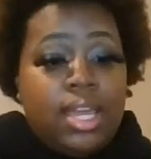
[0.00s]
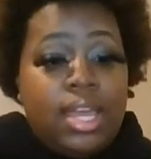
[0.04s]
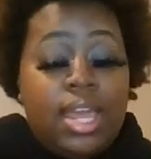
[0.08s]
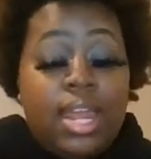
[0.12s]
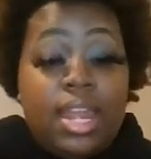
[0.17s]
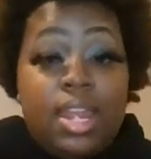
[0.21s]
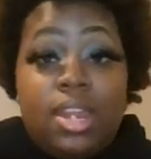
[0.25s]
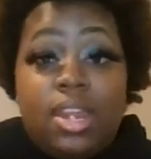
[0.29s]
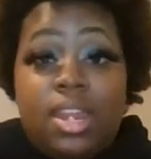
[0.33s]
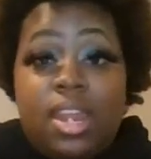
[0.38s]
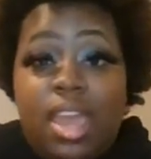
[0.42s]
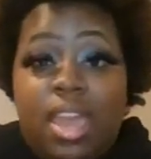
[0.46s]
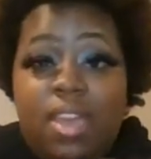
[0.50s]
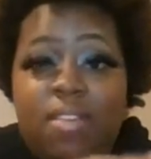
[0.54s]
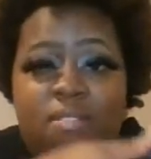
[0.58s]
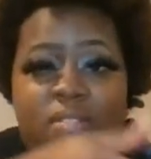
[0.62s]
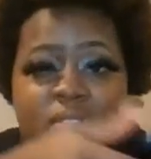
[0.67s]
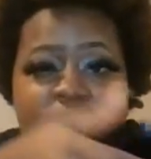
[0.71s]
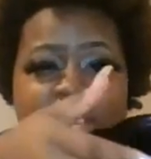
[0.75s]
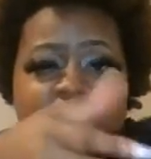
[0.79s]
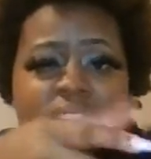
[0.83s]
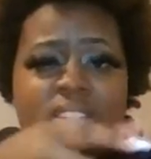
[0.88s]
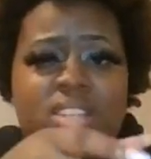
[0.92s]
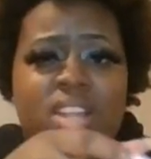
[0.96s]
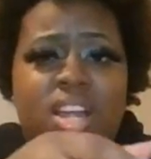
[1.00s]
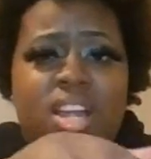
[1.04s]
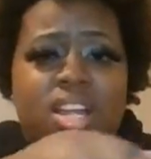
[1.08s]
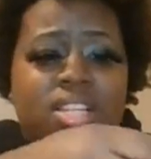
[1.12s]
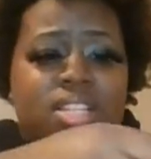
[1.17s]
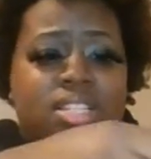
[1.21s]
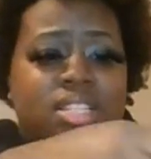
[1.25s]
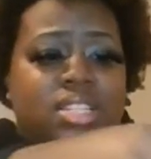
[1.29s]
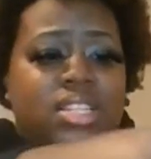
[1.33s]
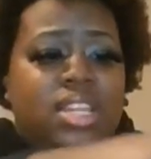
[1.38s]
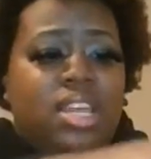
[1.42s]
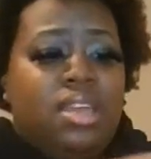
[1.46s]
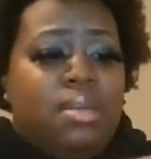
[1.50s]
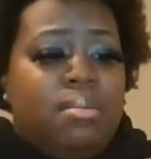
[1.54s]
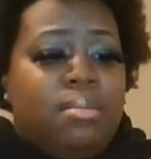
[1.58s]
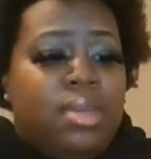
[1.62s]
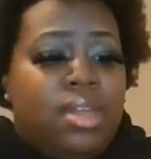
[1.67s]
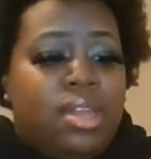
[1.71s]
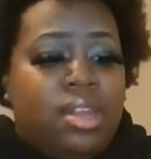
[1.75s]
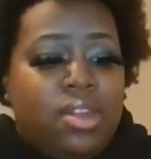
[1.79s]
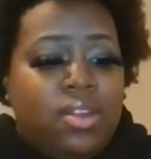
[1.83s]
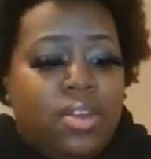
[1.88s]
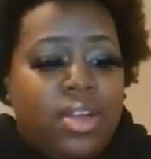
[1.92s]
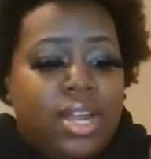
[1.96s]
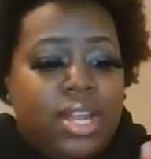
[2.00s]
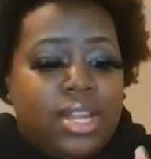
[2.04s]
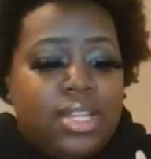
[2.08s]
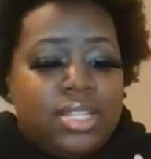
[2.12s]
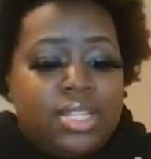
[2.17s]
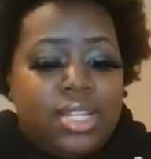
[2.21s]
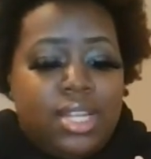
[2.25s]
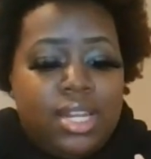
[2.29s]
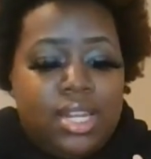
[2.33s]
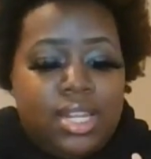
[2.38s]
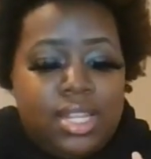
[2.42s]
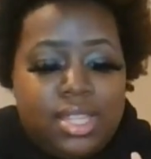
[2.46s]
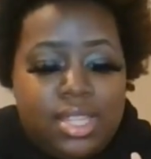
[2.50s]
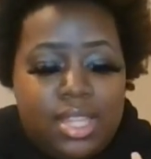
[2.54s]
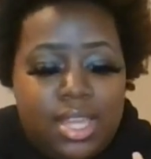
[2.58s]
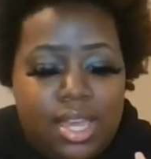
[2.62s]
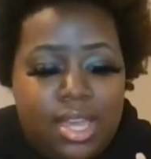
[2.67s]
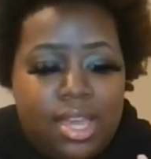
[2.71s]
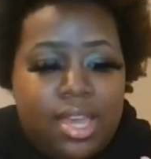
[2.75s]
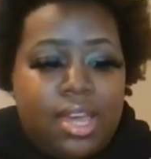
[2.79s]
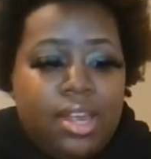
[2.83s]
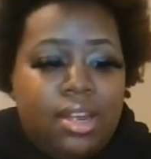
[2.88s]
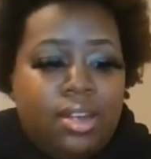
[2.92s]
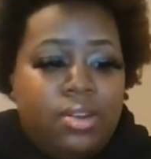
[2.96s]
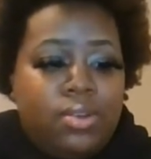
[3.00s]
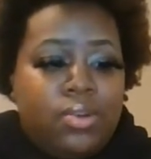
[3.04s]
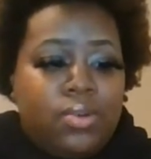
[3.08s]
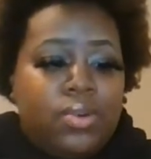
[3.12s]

And if it starts steaming or I see anything out of the